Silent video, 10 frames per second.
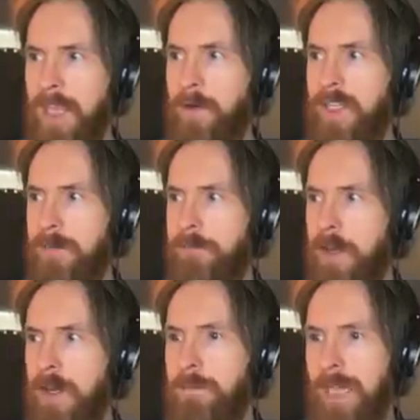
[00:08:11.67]
create a
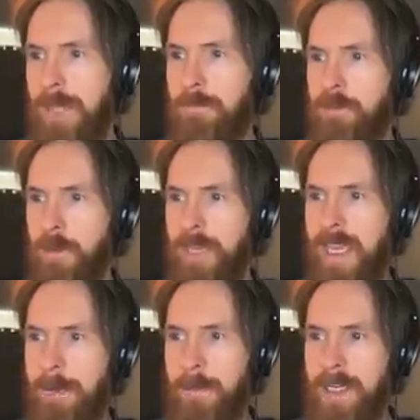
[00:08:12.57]
funny meme from
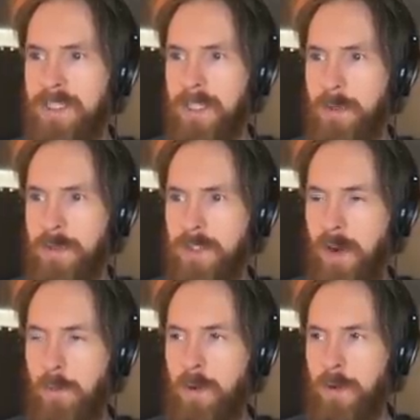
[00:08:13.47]
the image the user
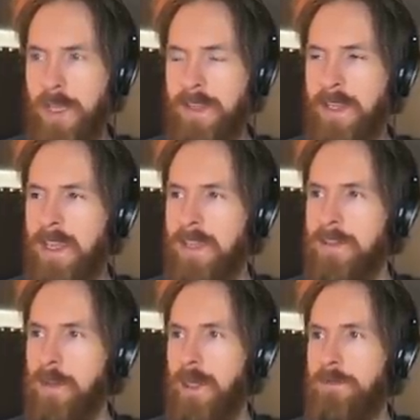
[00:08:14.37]
uploaded.
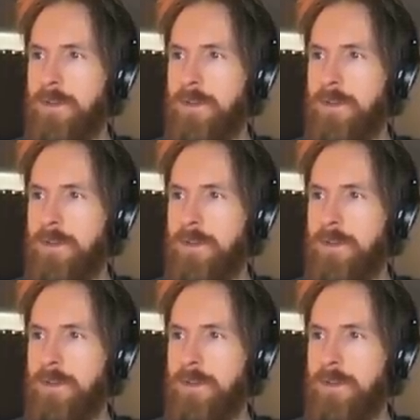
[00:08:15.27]
So if you